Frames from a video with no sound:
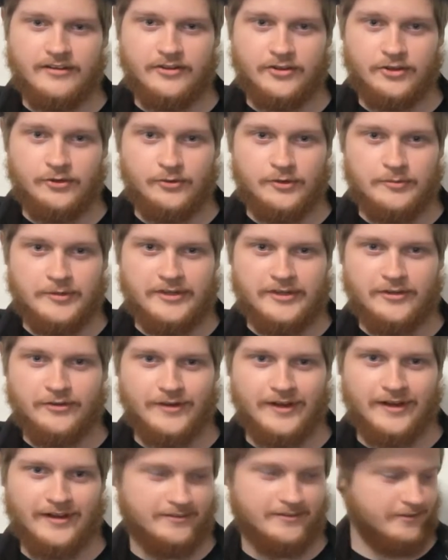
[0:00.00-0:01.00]
You would be
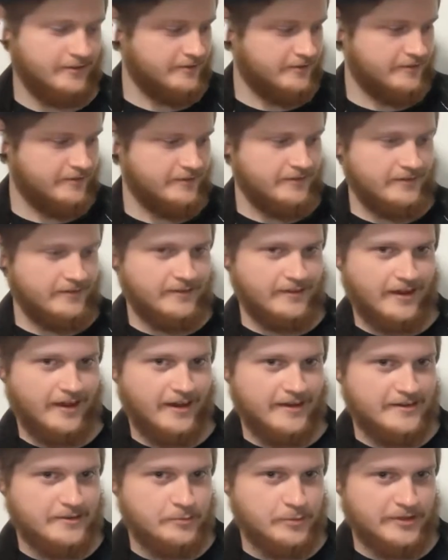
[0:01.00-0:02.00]
correct.
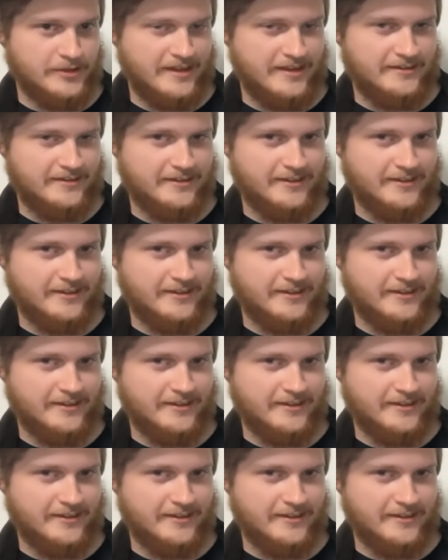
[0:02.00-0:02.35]
I did put that